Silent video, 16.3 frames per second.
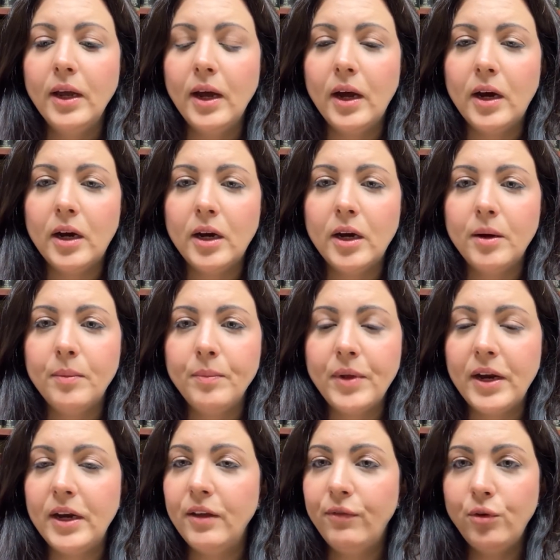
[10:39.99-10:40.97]

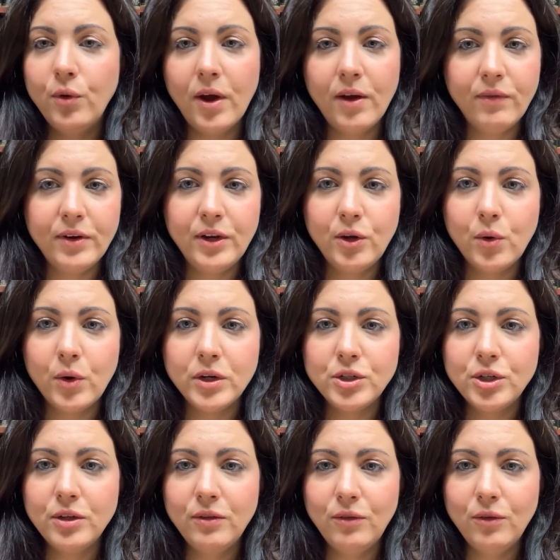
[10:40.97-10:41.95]
And if you have any
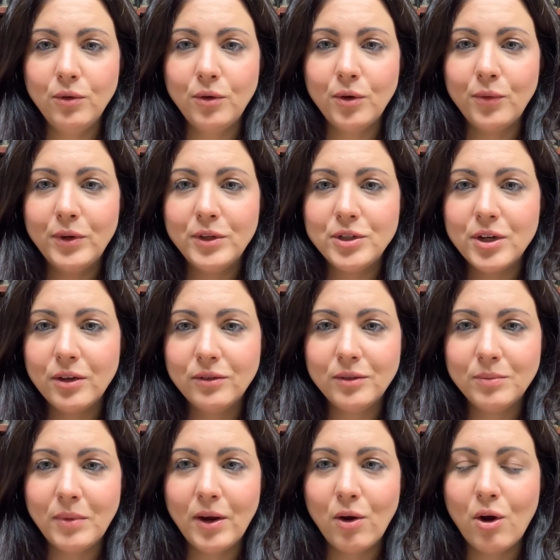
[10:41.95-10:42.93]
questions, you can reach out
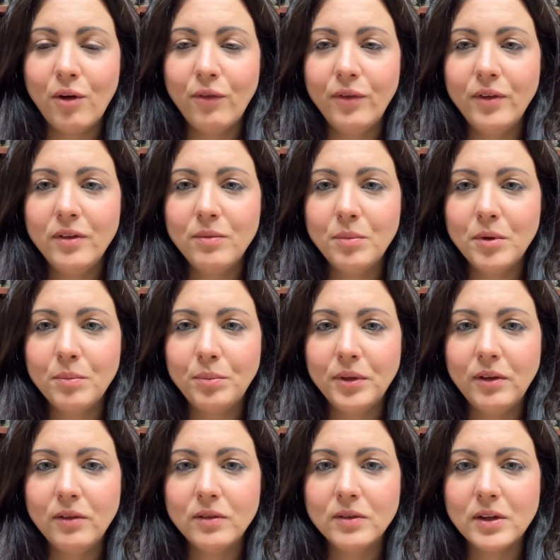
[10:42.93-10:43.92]
to my office, but
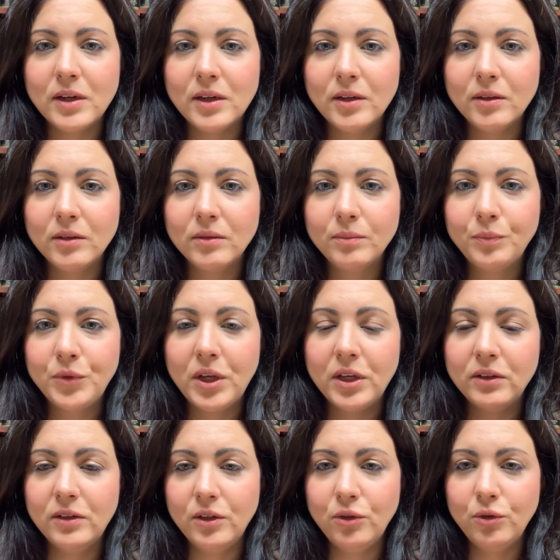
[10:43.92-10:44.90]
please
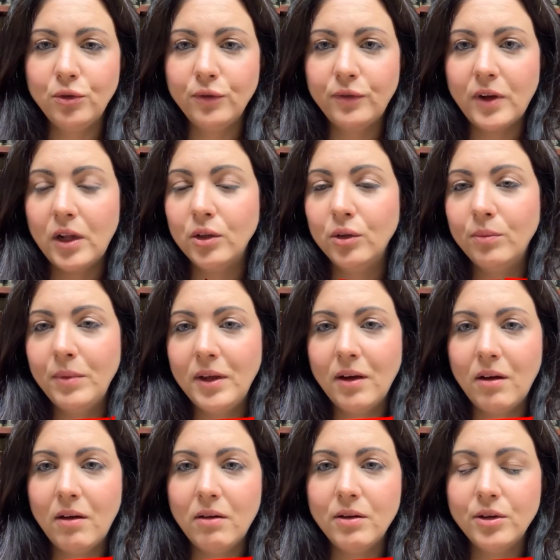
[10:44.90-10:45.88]
continue to follow me
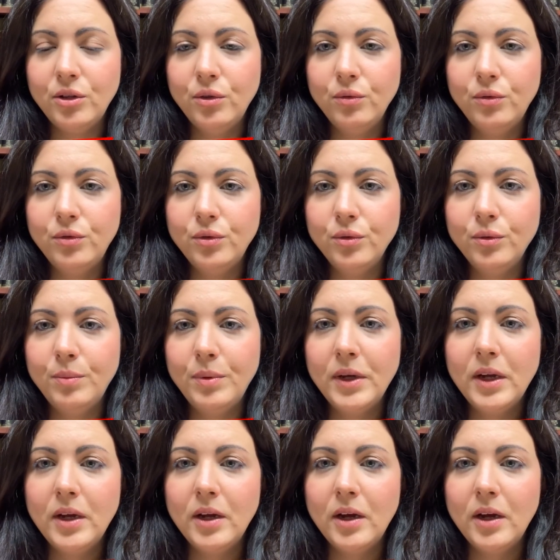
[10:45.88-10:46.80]
on YouTube